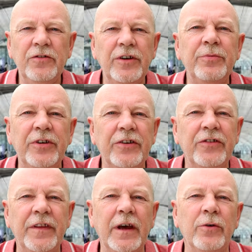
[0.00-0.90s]
Jib says
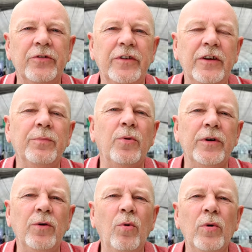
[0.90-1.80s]
to the elders at this
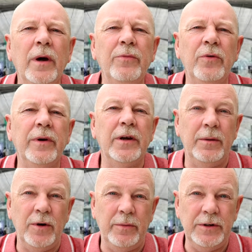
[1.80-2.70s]
point, all I'm doing at the
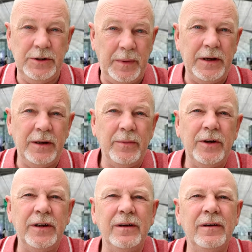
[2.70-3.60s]
moment is spending
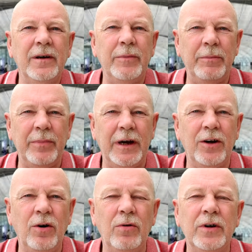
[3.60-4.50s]
money. I'm in
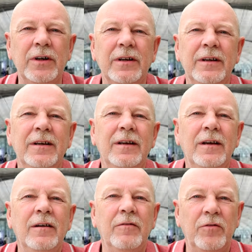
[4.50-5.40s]
Bangkok,
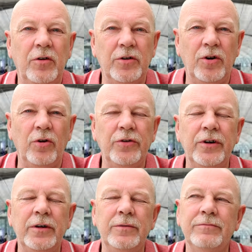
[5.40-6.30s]
I've got a
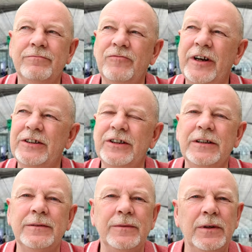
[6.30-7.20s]
condo,
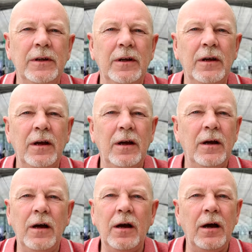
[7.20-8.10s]
renting.
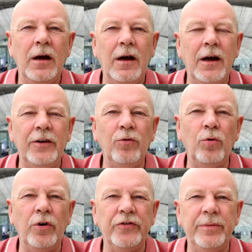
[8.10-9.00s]
It's all
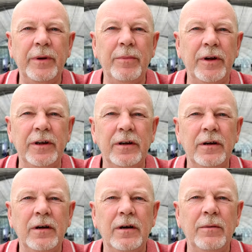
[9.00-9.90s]
costing me money.
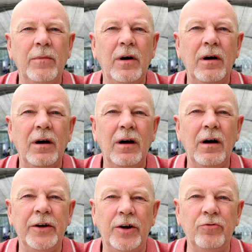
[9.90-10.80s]

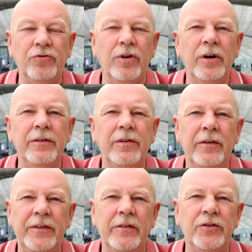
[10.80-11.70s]
I don't drive,
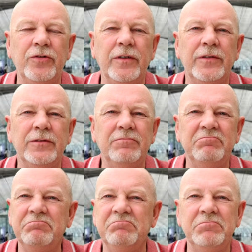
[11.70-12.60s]
I've never driven,
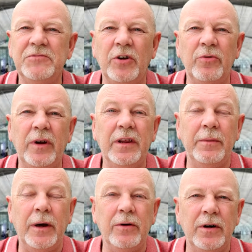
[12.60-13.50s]
don't know anything
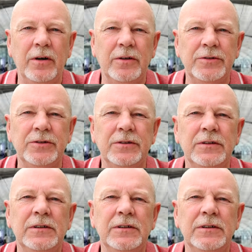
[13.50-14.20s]
about cars.